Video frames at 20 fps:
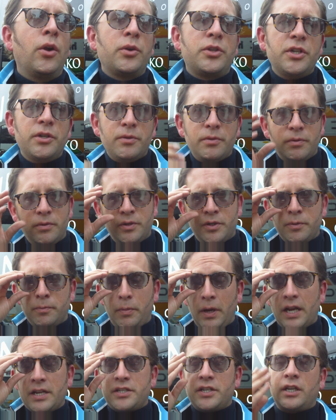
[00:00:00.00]
to
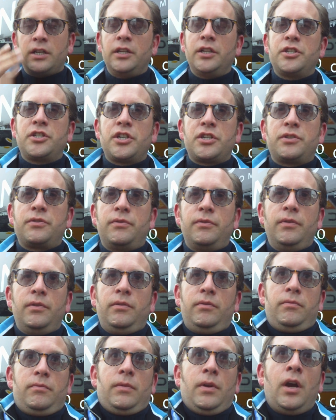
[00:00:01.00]
basically just,
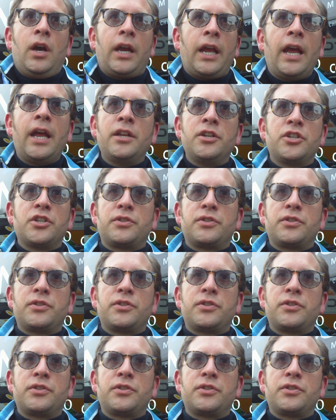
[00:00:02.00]
again,